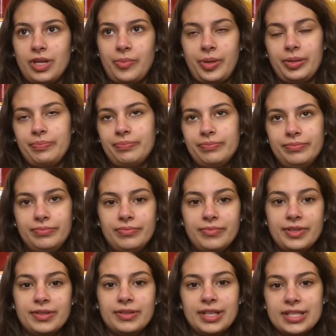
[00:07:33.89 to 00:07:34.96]
I mean,
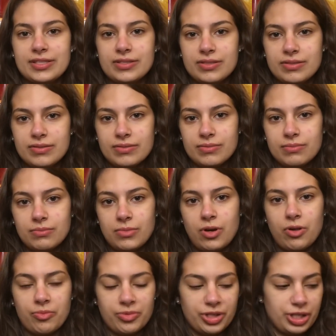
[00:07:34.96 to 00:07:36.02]
that's
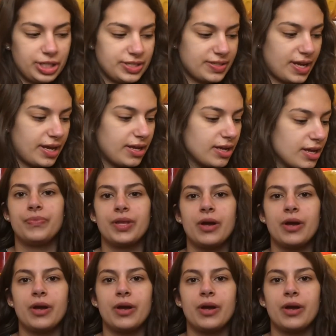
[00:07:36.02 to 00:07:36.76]
all I'm really gonna say.